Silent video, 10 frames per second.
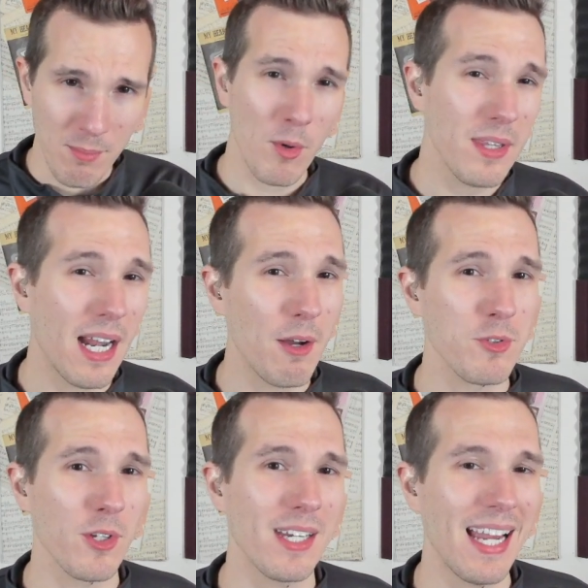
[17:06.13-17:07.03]
the more that I
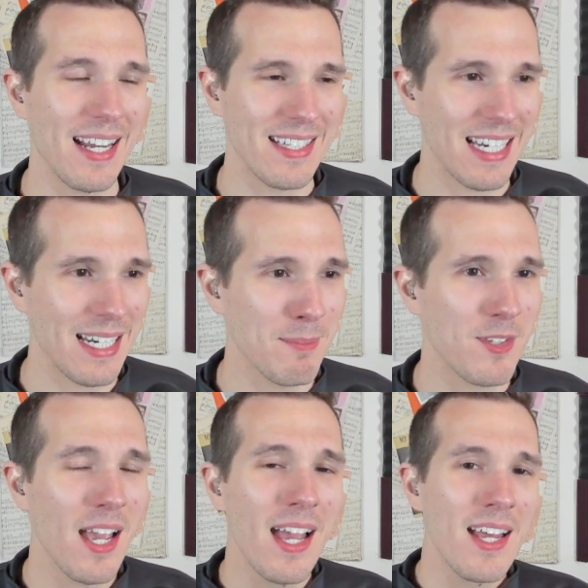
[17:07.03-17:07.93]
was looking at
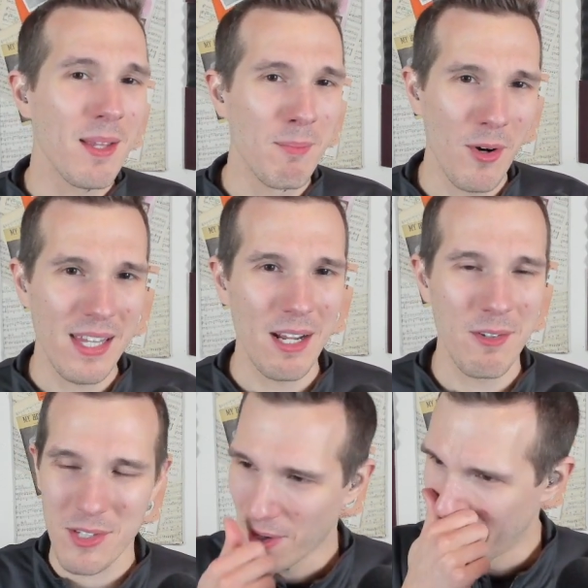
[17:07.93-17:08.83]
teams, the more that I
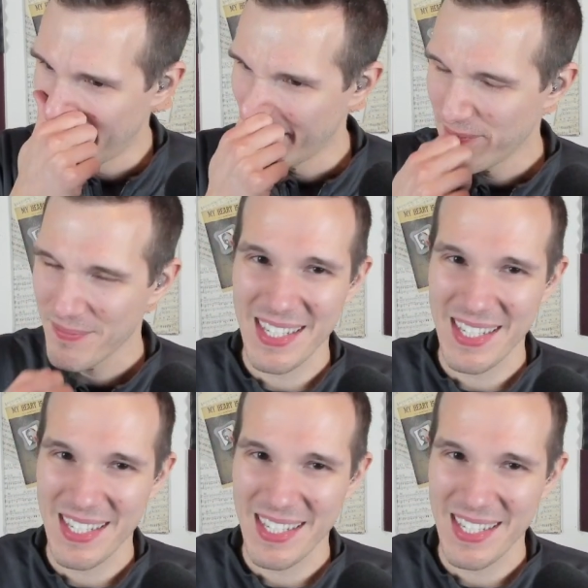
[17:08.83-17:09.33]
was going,